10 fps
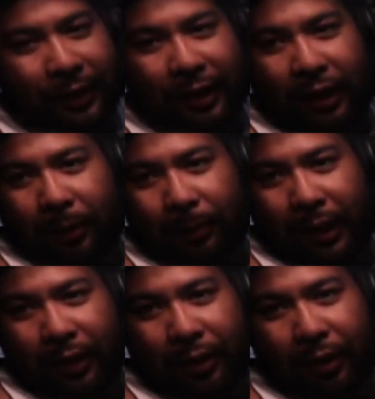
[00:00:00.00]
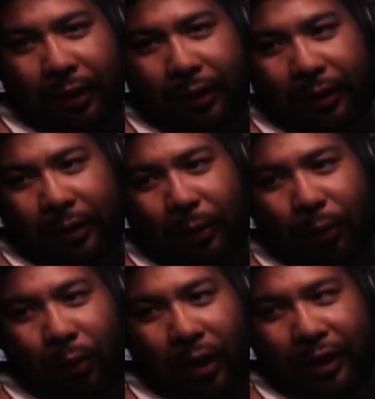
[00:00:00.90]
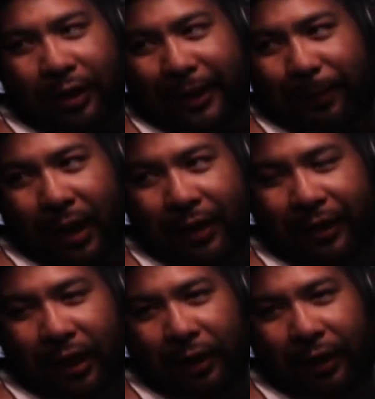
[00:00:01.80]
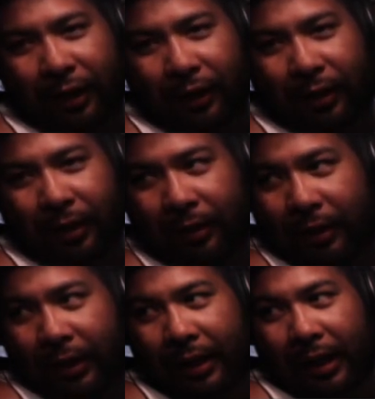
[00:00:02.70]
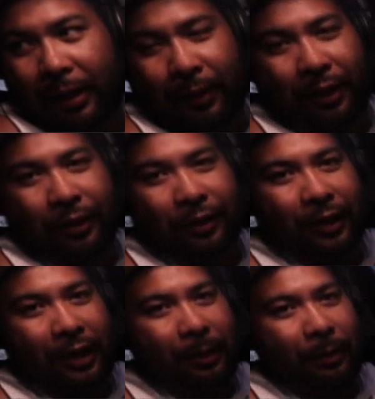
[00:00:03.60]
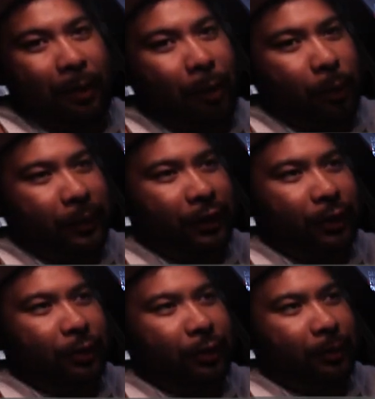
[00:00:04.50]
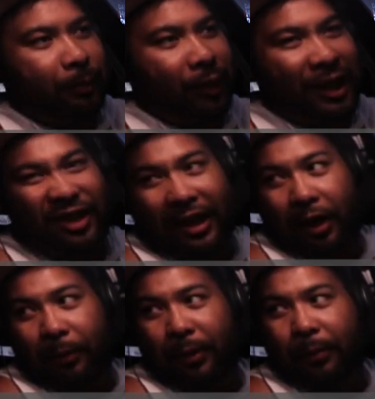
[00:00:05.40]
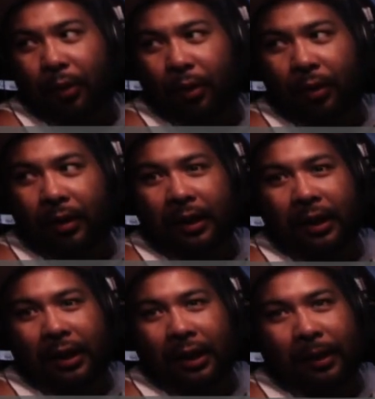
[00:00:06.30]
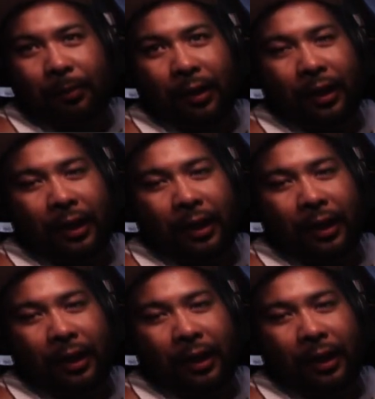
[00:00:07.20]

listening. Make sure you watch the space kind of thing, you know, because I'm hoping to branch out a bit more. But